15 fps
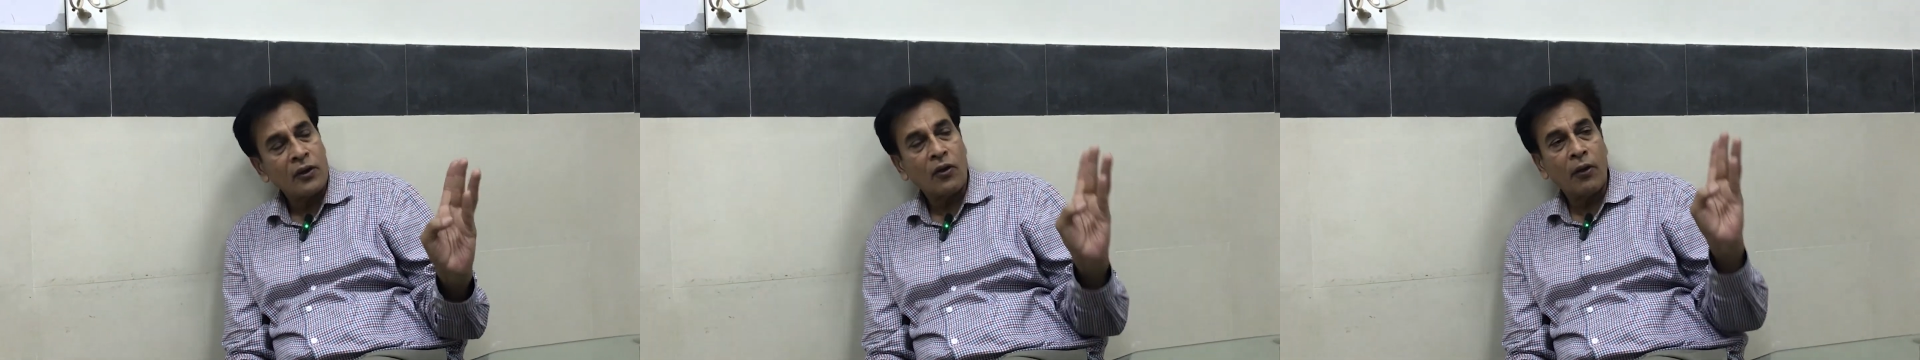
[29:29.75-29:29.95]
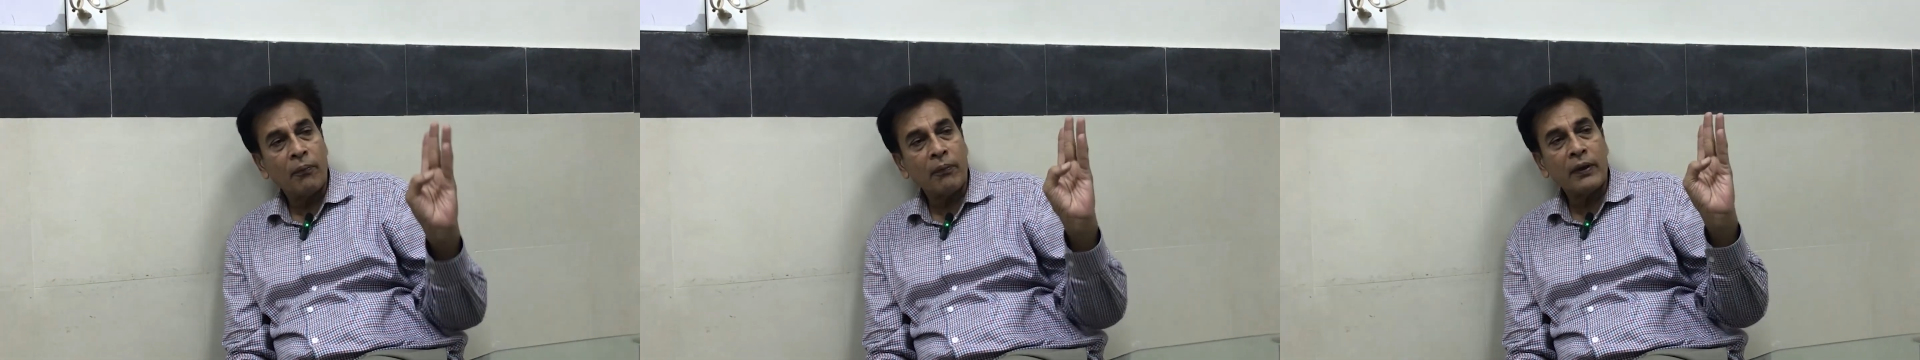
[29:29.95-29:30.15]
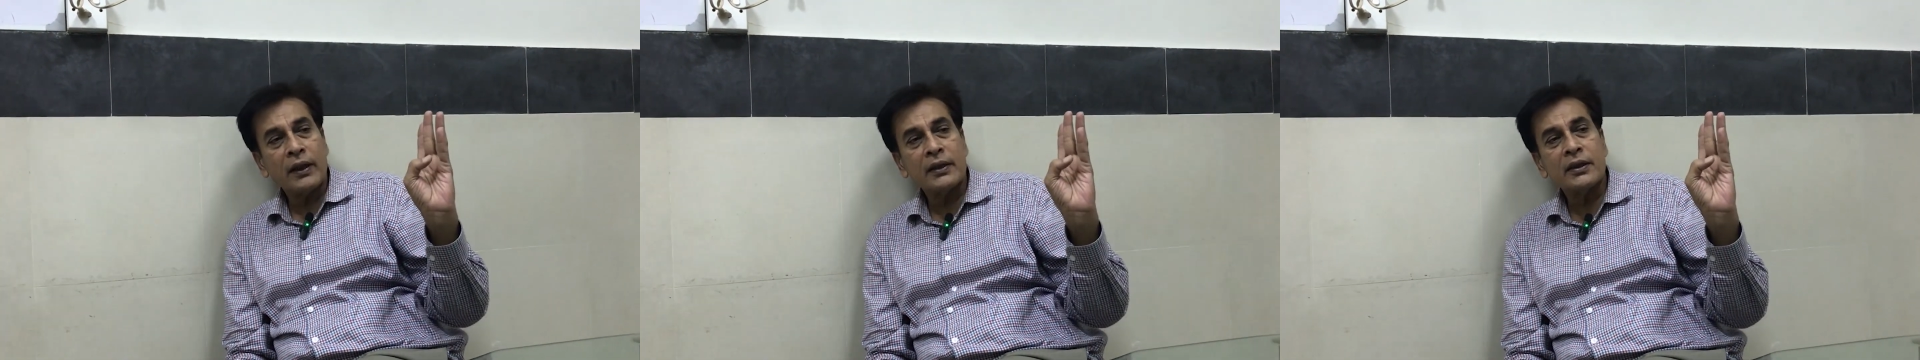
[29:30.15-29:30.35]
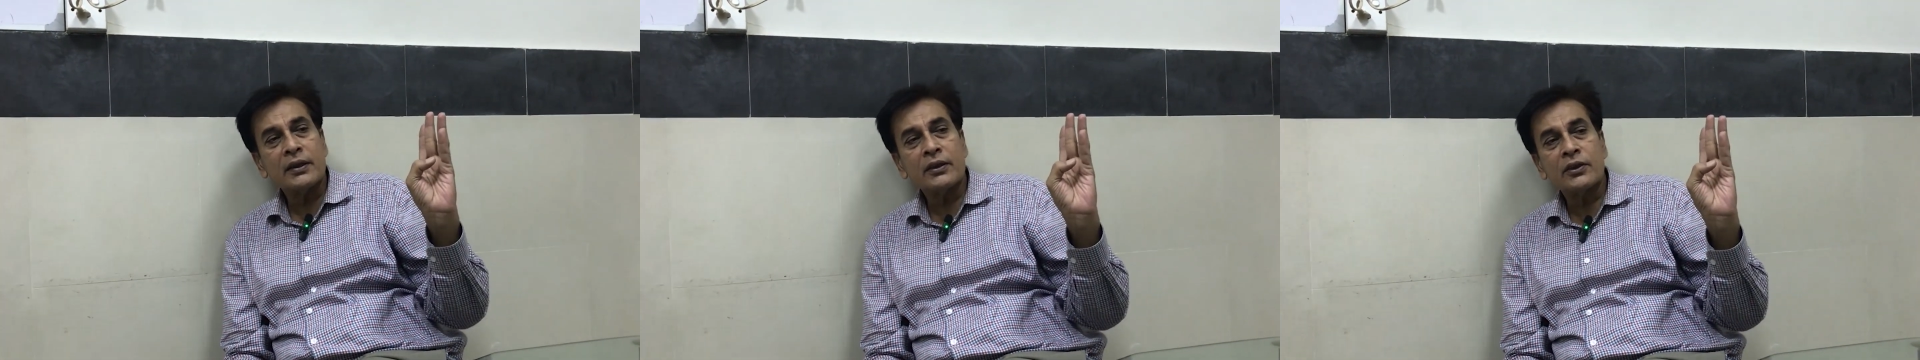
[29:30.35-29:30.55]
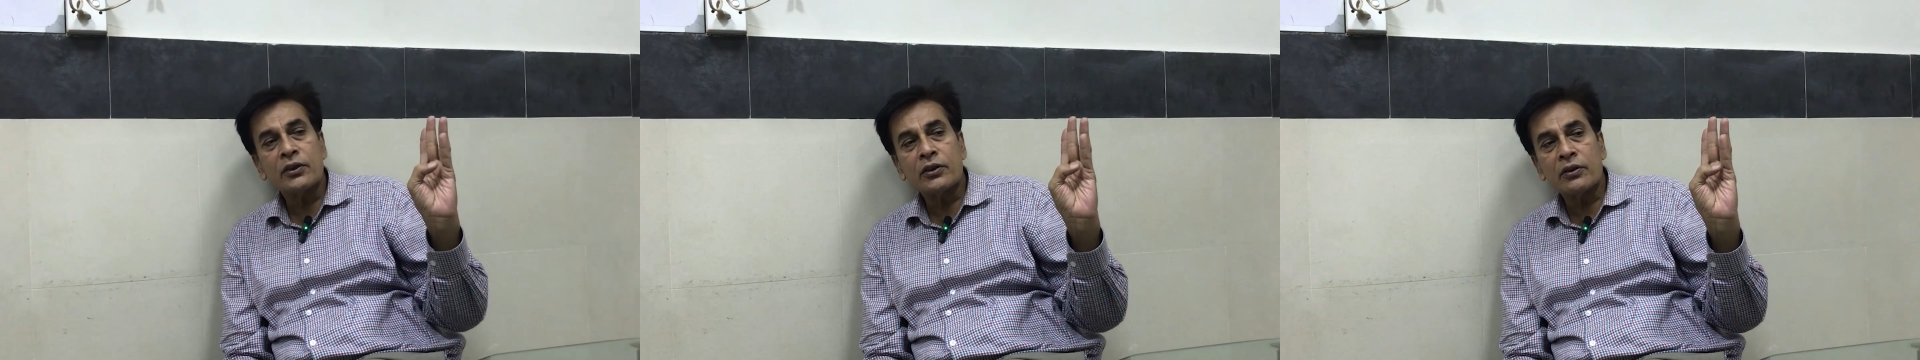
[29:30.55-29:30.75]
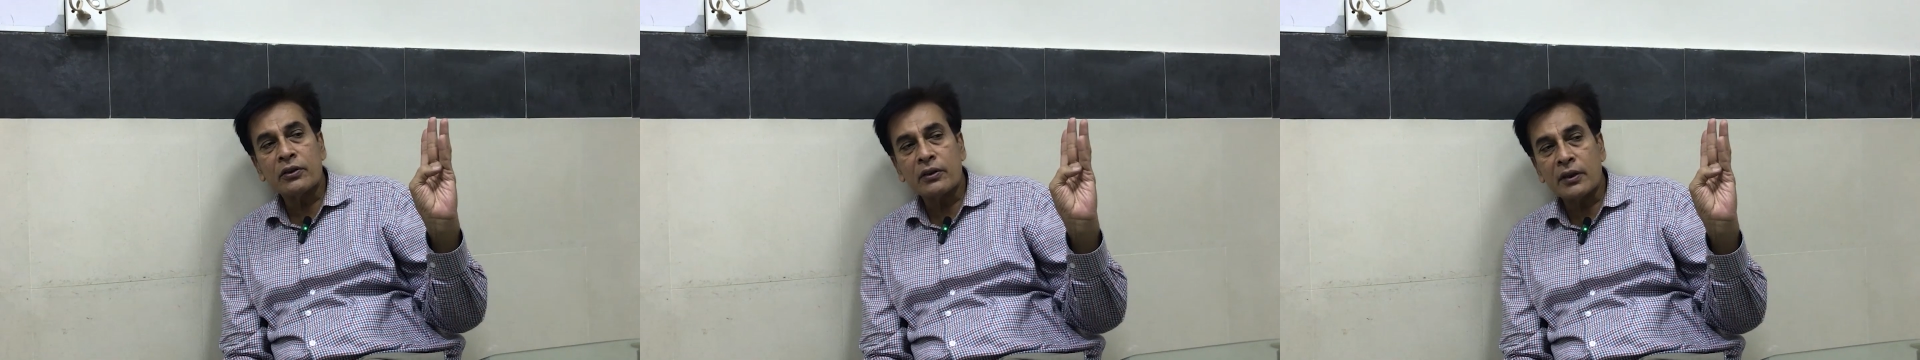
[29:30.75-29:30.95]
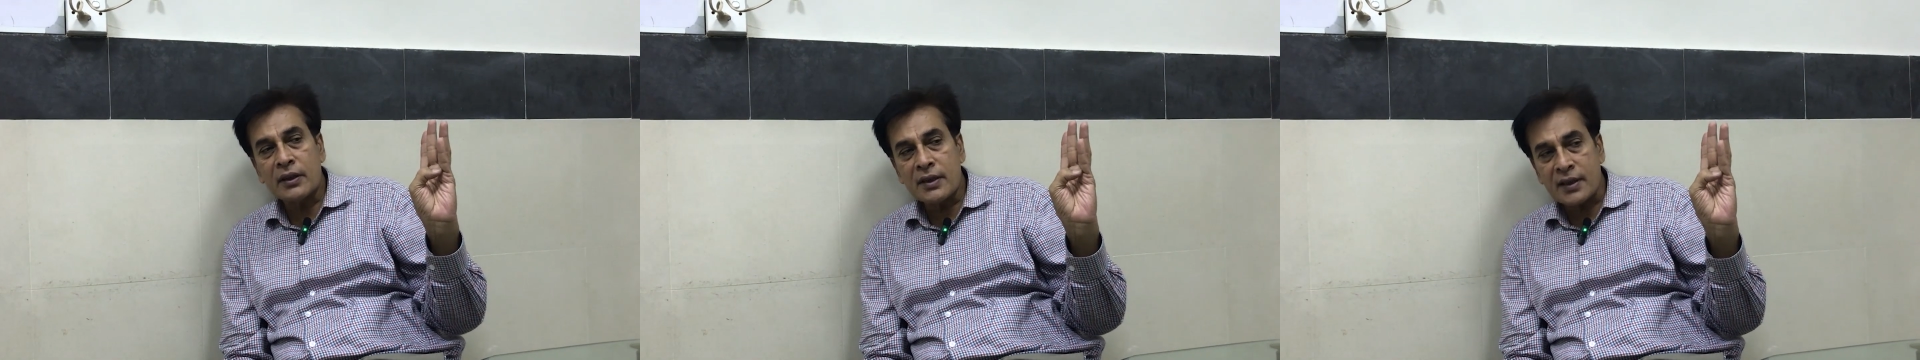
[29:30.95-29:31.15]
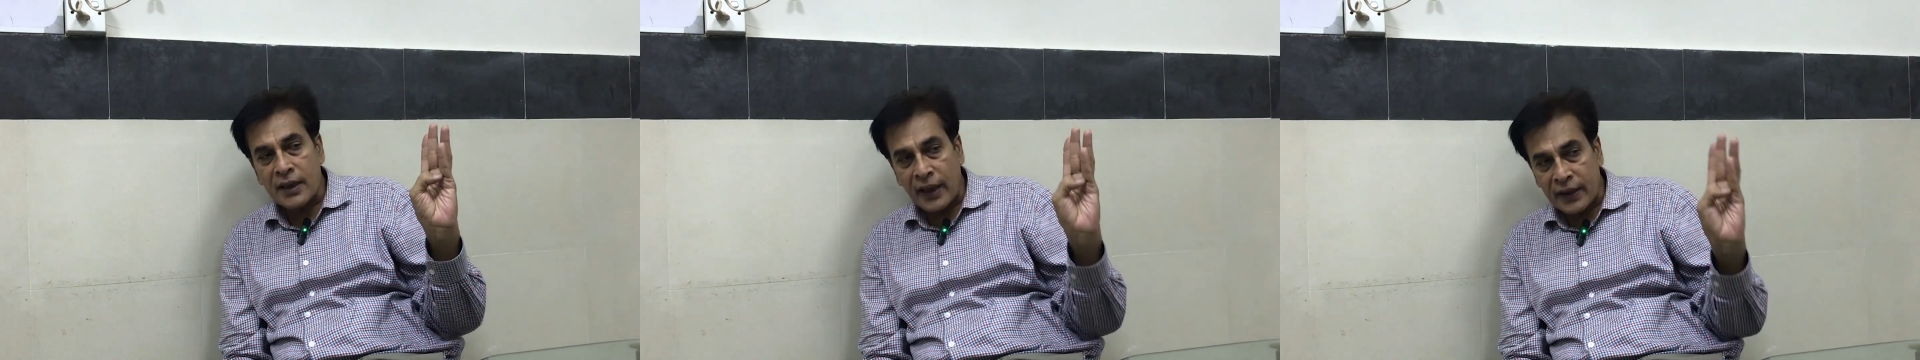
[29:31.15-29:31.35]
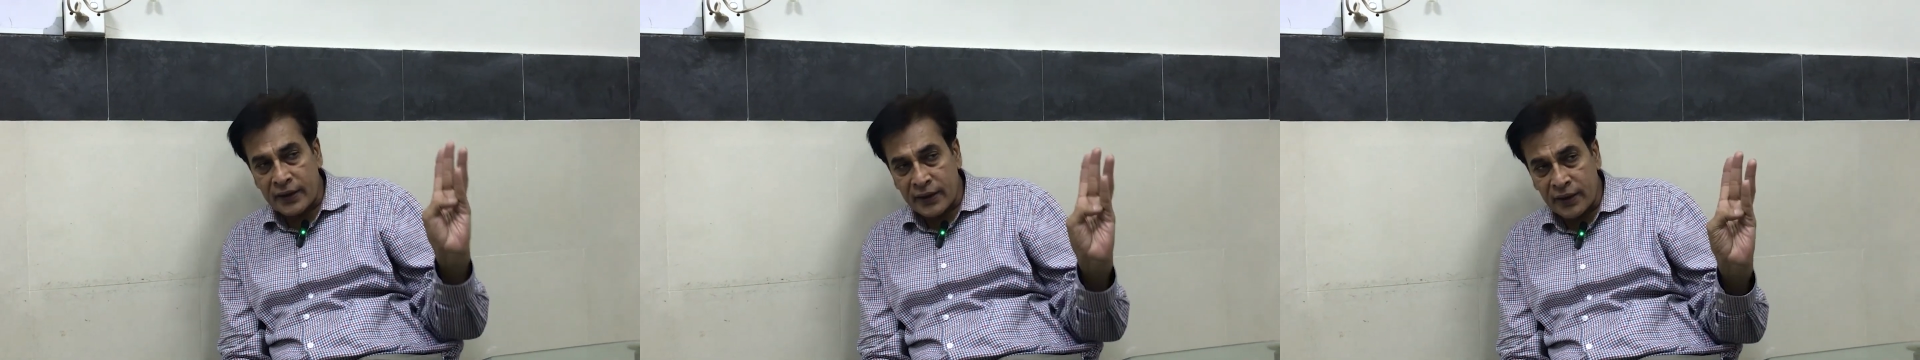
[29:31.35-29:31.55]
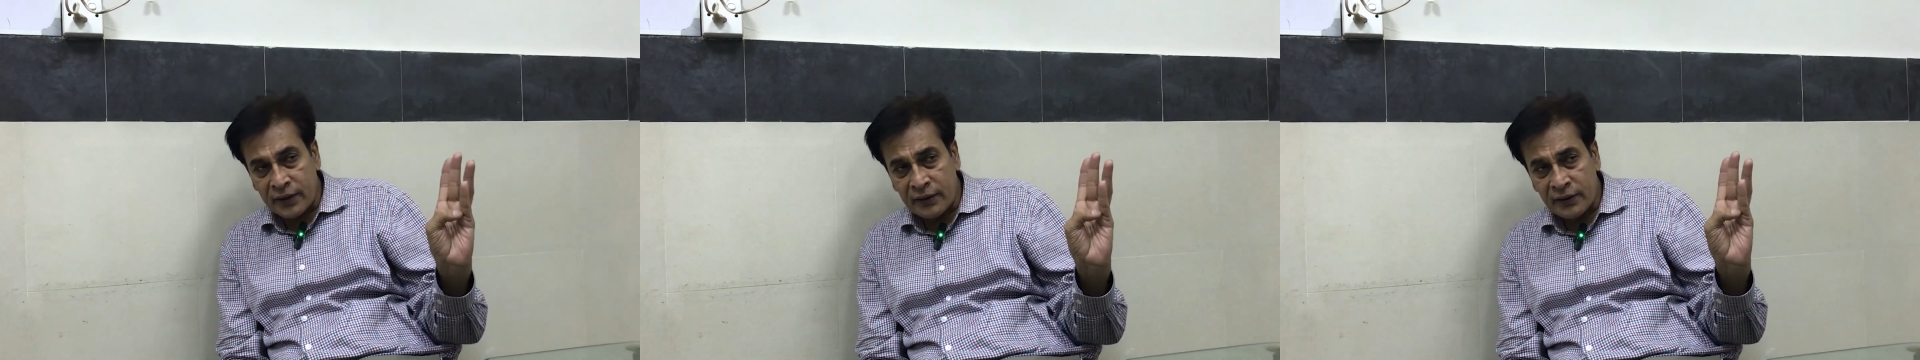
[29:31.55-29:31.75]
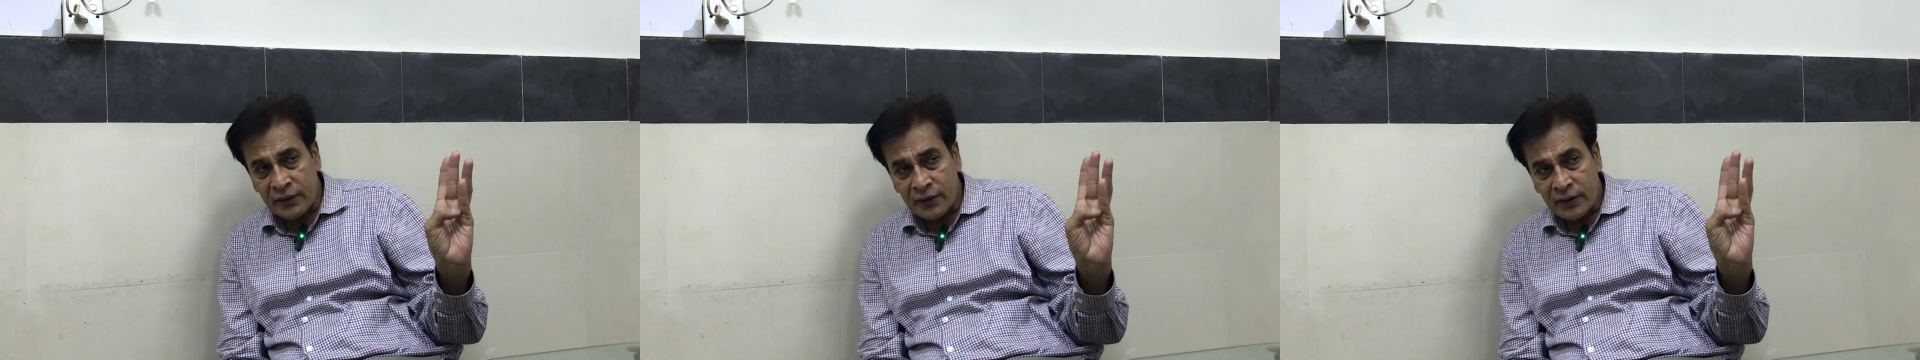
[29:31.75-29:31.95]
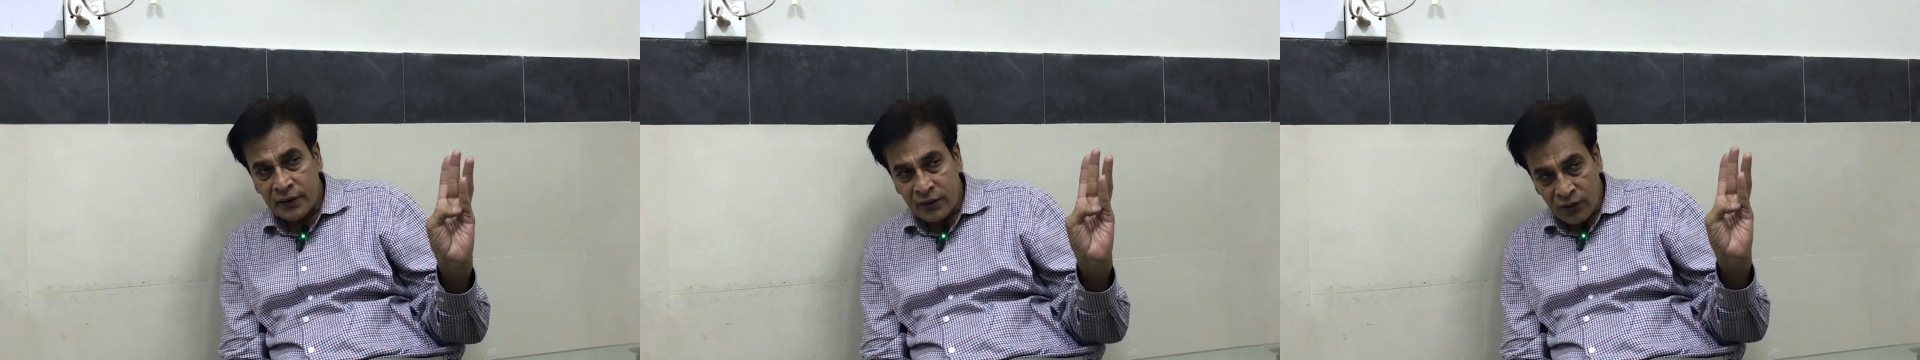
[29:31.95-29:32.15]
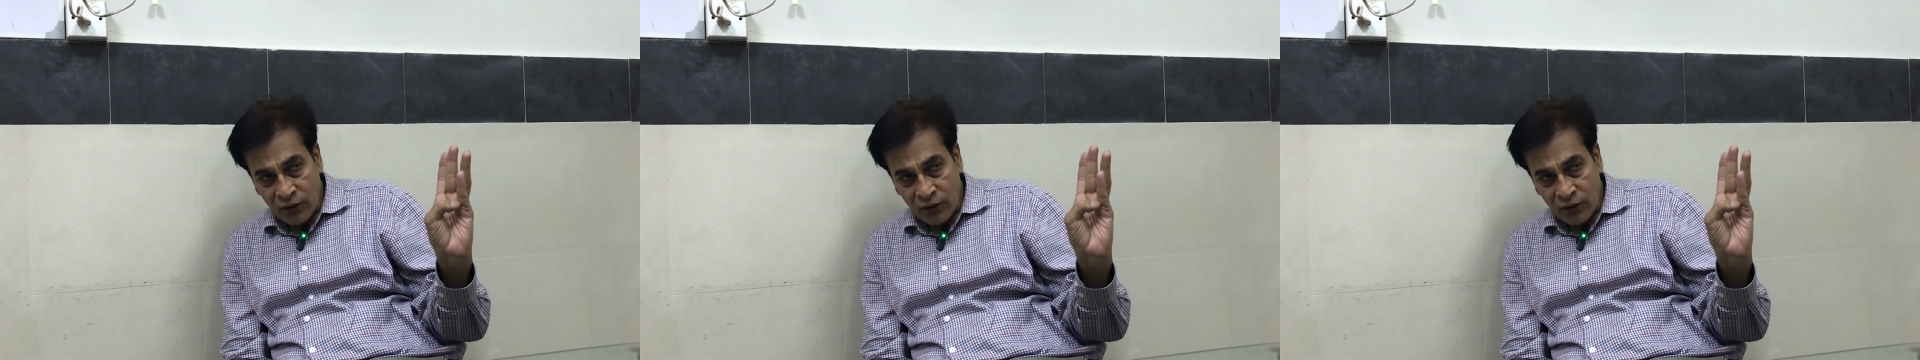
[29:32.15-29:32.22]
complications due to dissection,